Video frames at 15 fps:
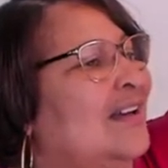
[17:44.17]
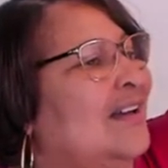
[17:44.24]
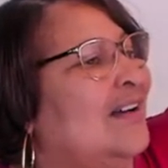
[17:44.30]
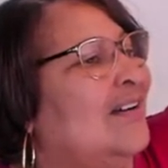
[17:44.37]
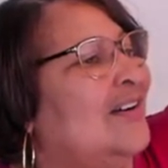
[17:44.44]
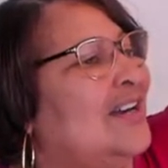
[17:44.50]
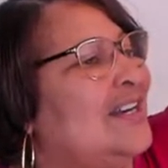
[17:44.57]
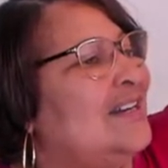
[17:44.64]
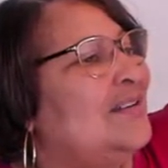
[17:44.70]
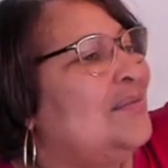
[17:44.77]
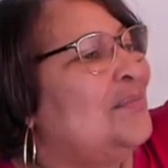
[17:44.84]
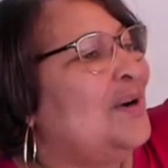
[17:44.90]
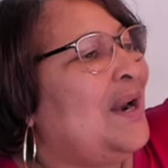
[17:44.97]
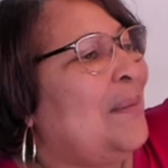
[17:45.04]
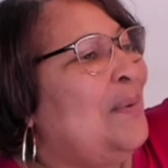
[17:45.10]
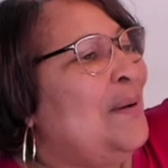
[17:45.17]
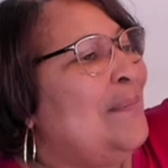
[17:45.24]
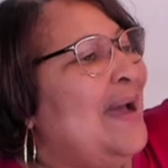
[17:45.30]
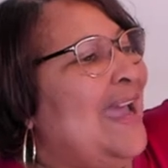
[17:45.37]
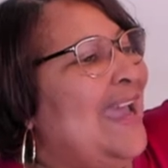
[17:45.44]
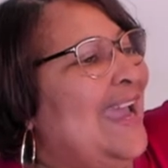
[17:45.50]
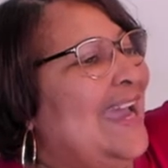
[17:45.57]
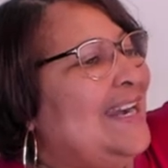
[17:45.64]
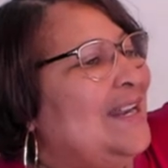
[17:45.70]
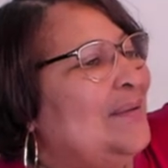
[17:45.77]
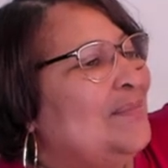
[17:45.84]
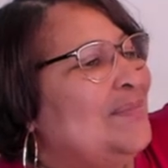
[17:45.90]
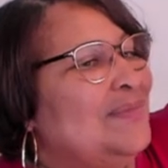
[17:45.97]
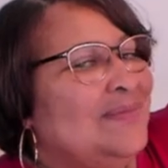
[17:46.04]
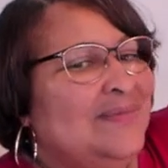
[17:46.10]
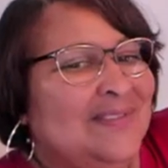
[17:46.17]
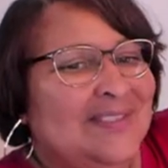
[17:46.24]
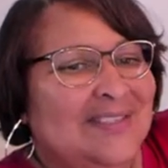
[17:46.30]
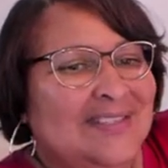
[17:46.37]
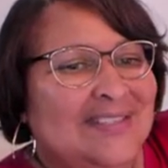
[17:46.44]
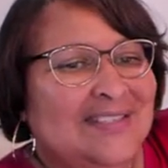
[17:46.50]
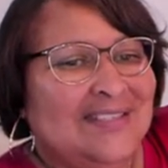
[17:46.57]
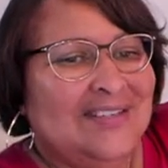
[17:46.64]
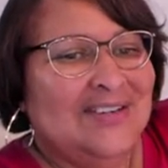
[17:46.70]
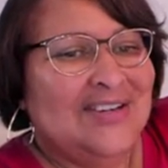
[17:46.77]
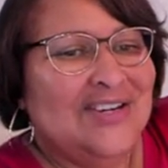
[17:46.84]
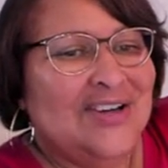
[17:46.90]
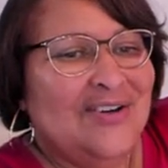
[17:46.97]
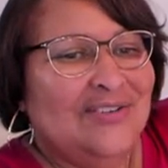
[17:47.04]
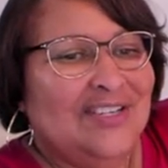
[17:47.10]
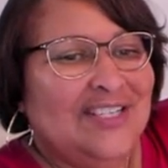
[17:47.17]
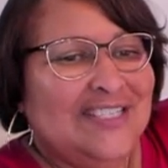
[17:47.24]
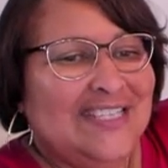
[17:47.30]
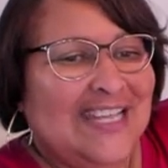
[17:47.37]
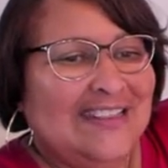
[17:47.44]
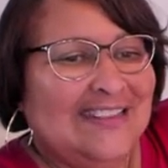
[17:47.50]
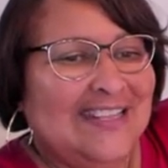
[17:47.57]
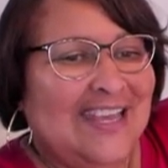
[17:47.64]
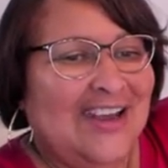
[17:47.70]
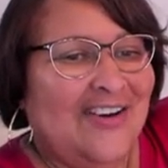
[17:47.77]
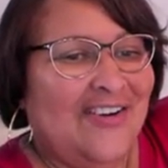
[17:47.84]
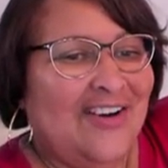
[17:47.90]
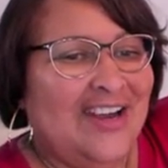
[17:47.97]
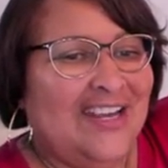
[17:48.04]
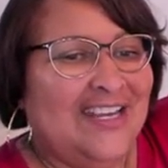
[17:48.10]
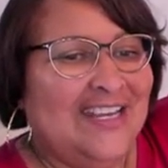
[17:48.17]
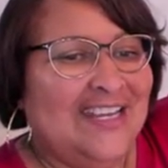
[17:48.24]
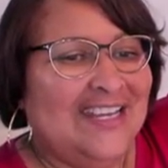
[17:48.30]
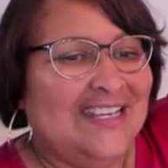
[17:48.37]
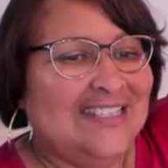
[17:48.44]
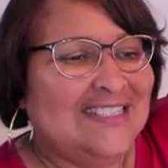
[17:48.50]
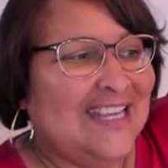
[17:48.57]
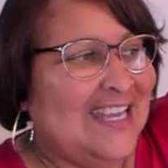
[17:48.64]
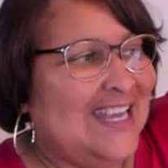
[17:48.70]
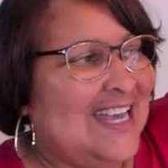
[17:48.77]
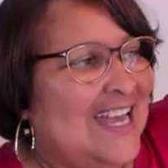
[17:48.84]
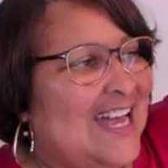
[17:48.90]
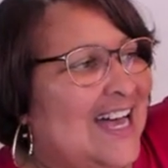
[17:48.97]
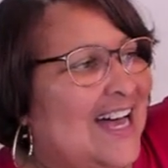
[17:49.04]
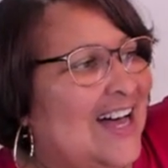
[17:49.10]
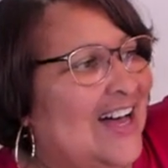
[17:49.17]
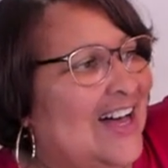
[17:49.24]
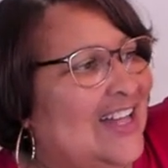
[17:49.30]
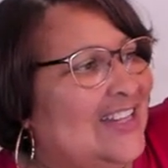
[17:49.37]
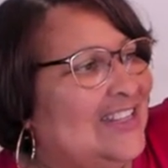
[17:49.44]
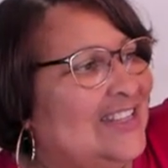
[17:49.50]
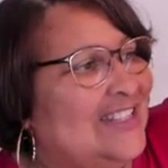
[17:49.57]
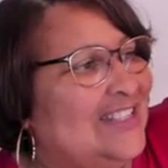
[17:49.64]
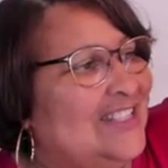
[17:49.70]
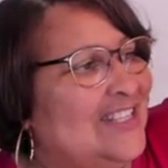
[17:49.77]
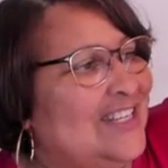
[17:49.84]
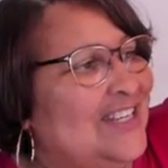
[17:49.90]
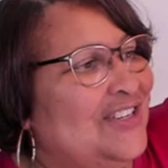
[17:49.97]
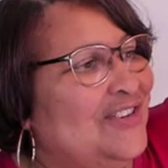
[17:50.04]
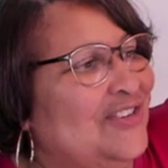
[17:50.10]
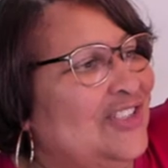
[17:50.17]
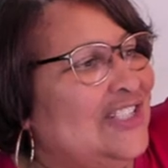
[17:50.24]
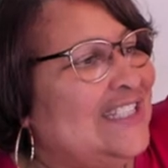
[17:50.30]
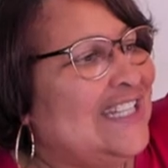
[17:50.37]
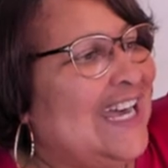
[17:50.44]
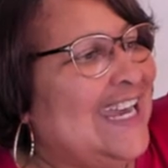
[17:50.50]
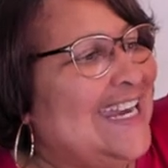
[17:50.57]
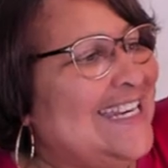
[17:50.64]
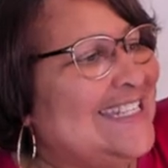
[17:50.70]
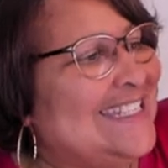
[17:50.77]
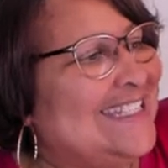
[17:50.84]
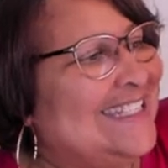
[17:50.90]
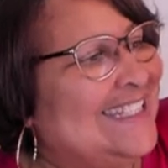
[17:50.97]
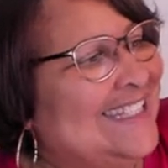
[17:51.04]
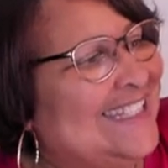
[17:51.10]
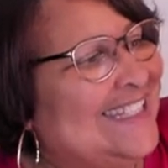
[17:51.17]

all right, and when I put my hand up, do you notice that there is a little light